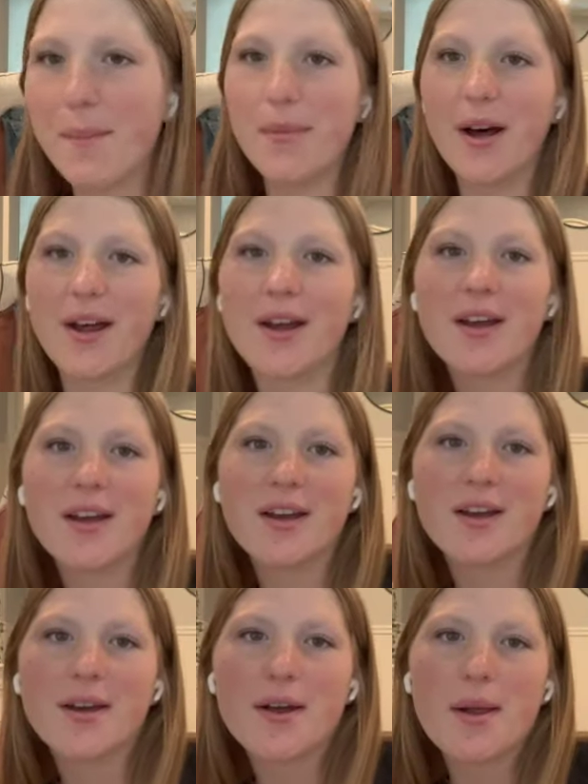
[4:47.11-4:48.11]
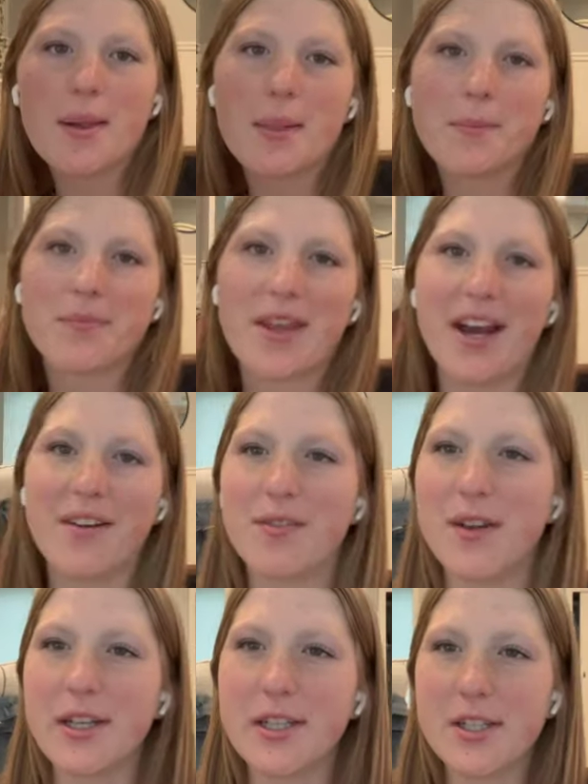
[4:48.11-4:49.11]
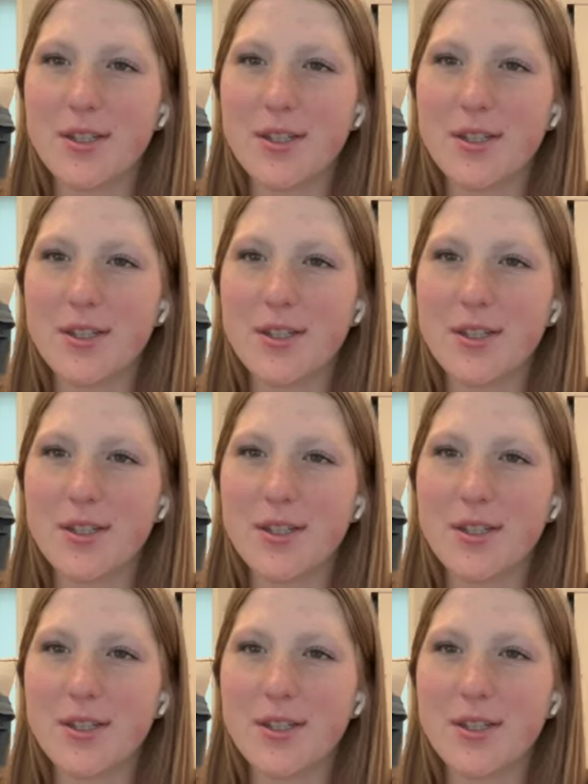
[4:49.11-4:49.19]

but I kind of